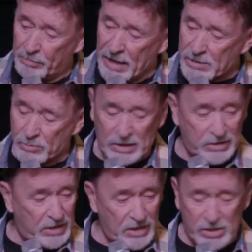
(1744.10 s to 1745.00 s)
basement was a
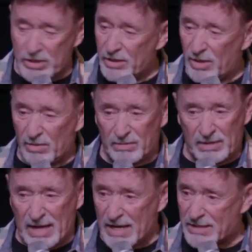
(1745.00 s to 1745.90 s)
dingy old
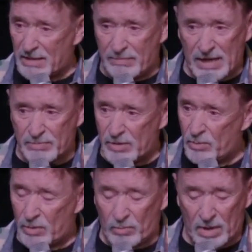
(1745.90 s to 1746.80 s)
nasty basement you
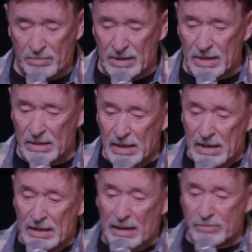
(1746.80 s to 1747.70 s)
wouldn't want to be in.
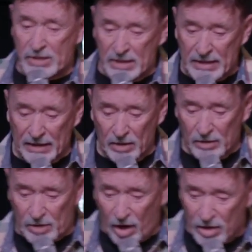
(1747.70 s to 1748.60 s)
And I'm sitting at that
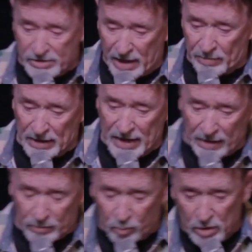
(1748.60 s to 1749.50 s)
little card table. I
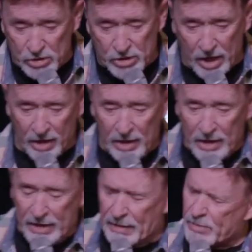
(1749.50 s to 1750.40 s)
have the one chair,
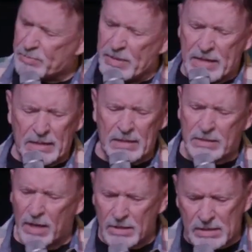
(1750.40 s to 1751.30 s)
and I'm speaking in
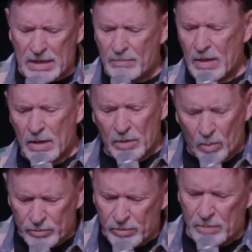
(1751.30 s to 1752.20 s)
tongues, and I'm
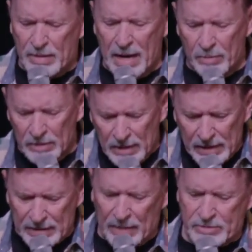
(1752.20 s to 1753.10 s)
going through the Bible,
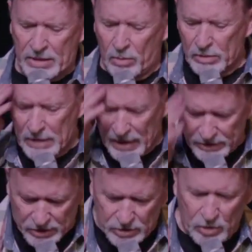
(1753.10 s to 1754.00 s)
and I'm saying, oh, God,
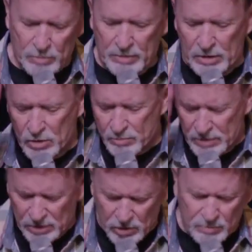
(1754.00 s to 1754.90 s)
just use me, use me,
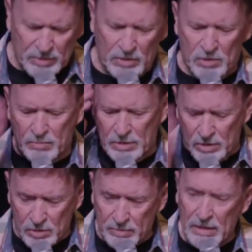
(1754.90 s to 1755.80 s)
use me, use me,
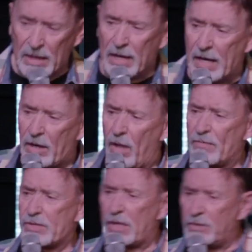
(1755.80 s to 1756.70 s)
use me. And all of
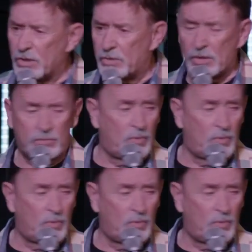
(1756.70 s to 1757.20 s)
a sudden, this